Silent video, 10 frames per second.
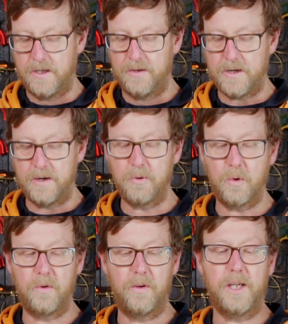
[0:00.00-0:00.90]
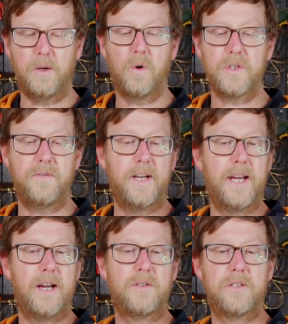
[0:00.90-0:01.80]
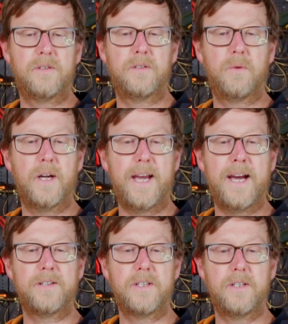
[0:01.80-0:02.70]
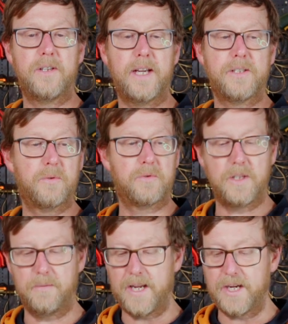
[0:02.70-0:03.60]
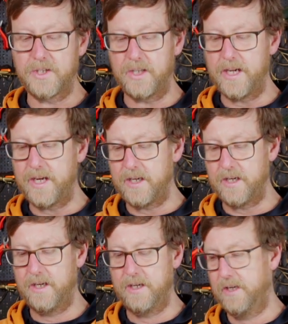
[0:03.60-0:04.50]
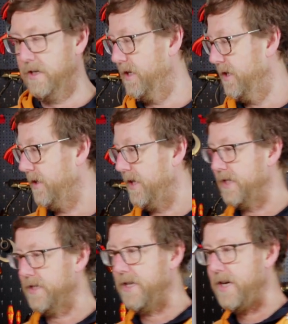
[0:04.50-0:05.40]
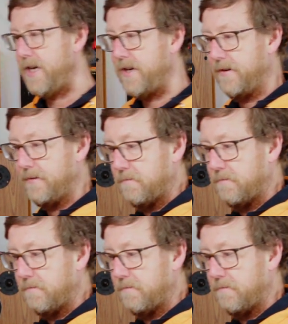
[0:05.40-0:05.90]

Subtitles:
Very important that you watch the video to work out how to do the actual termination there. So that's that.